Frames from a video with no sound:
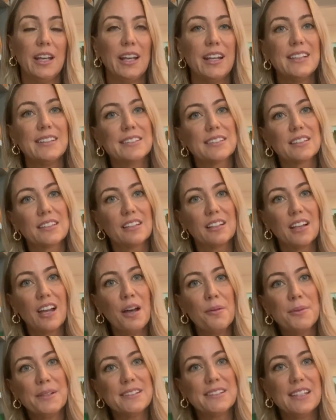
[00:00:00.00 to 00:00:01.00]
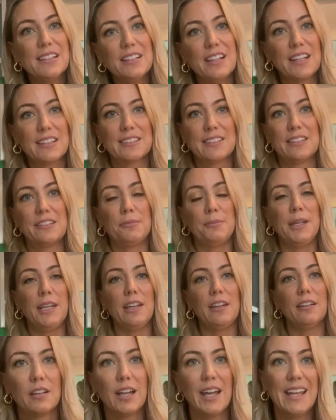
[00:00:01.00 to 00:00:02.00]
is come and sit next to
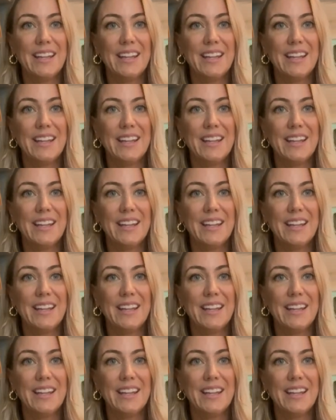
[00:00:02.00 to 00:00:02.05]
me.